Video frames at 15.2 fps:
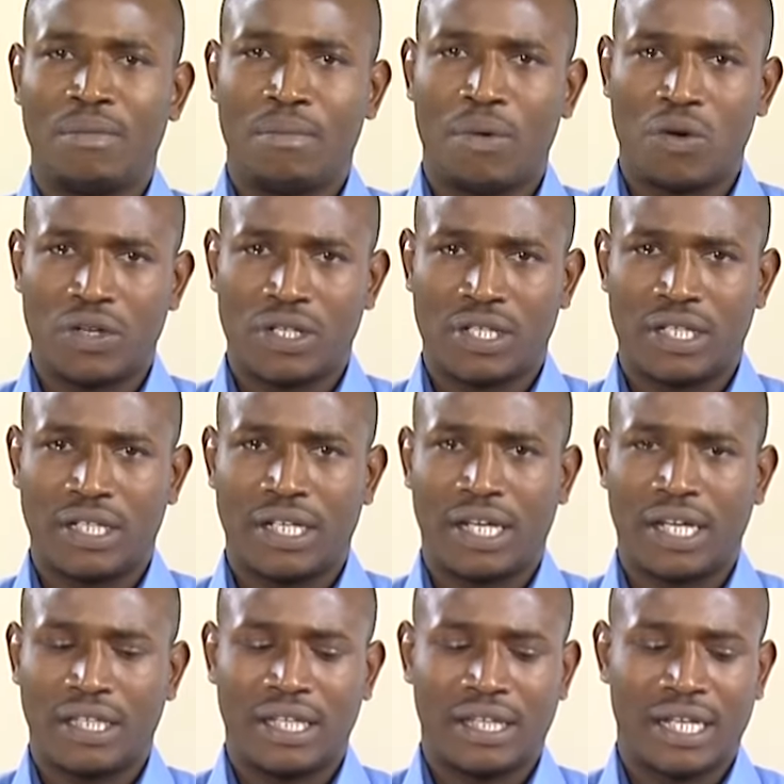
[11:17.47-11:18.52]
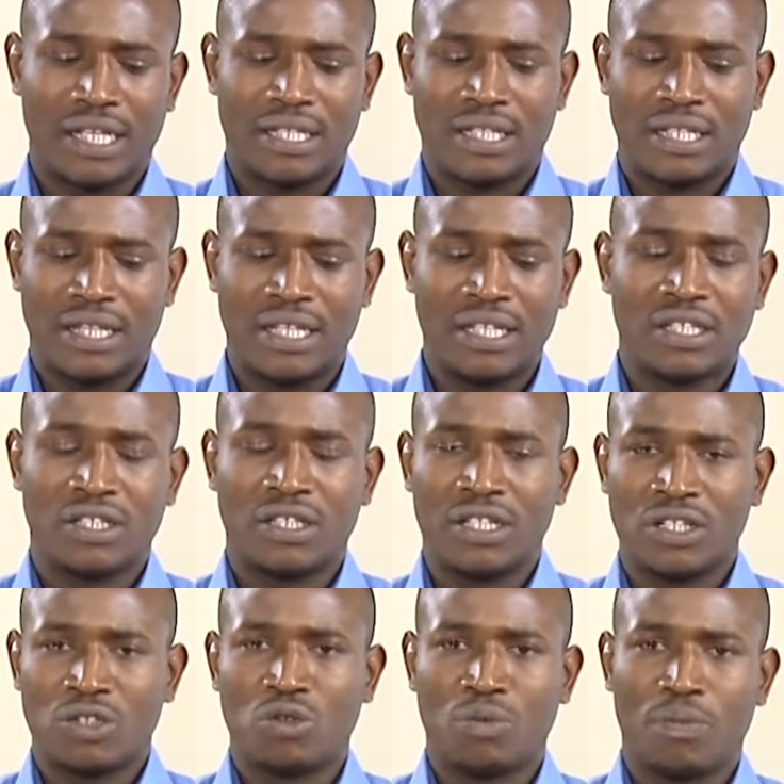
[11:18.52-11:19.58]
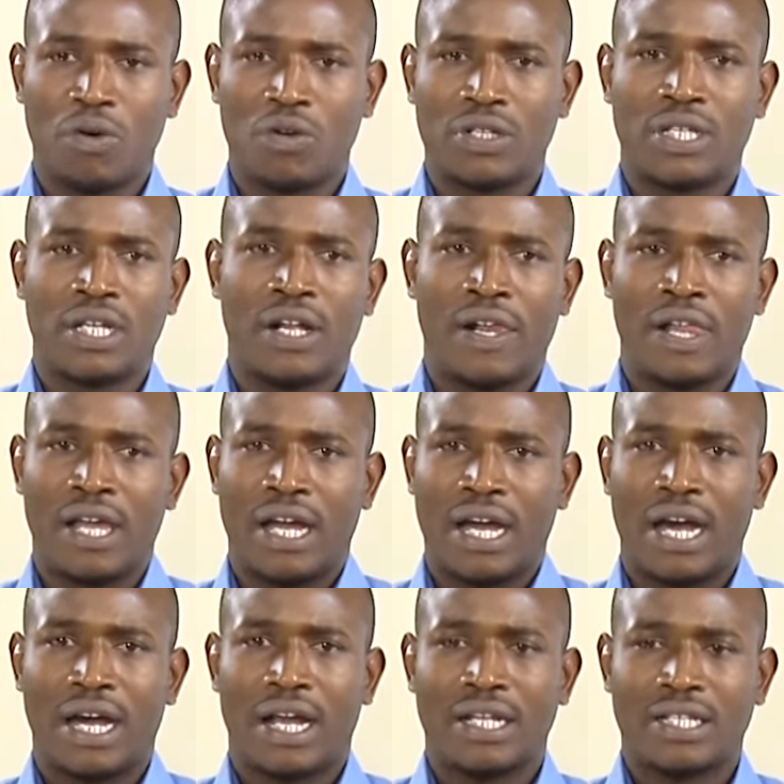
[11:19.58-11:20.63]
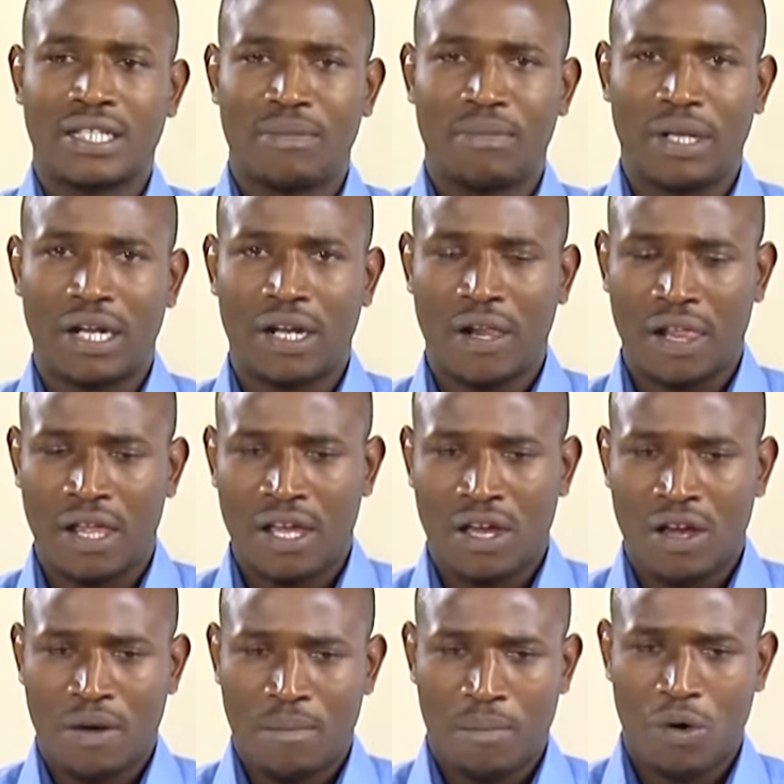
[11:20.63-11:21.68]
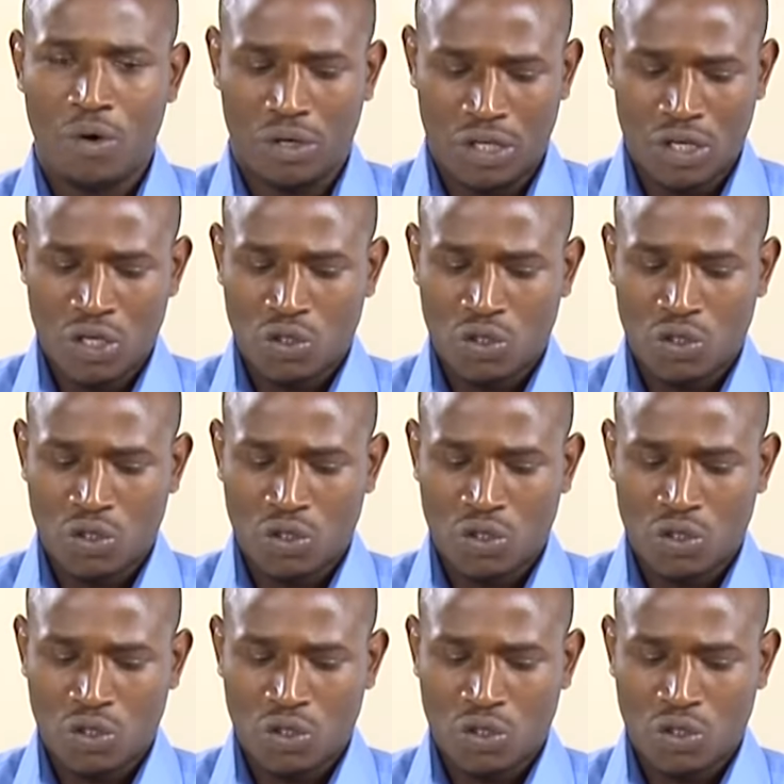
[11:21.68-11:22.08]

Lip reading: poles, indicating that these two poles are similar poles.